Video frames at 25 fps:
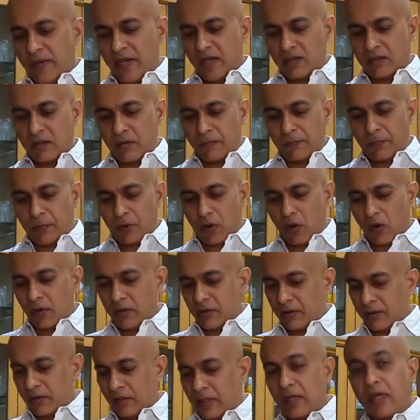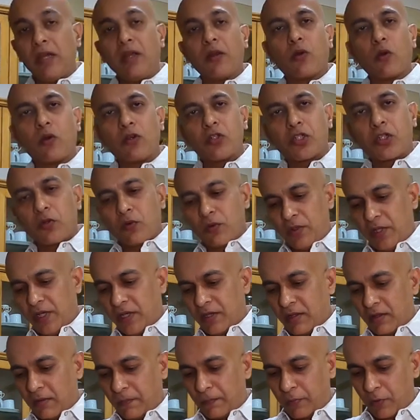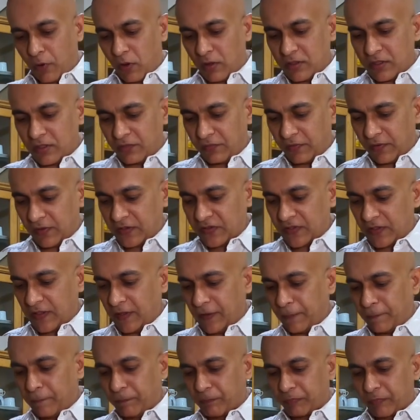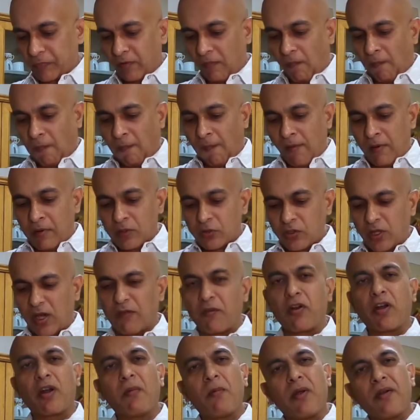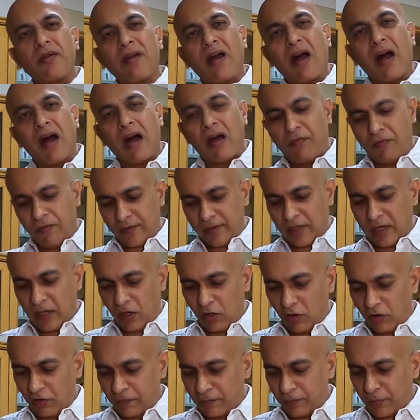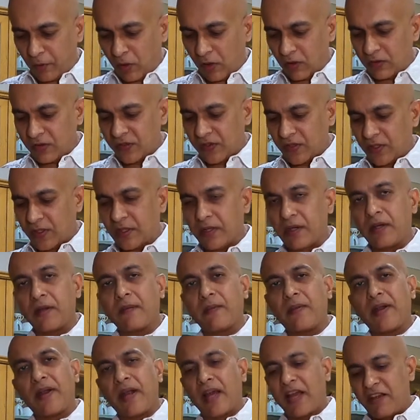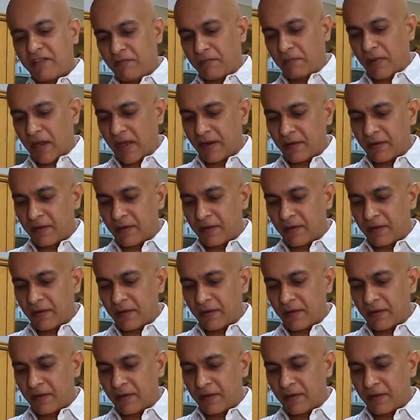to make the prawn ghee roast, you need the prawns firstly. So I've got about half a kilo of prawns here that I have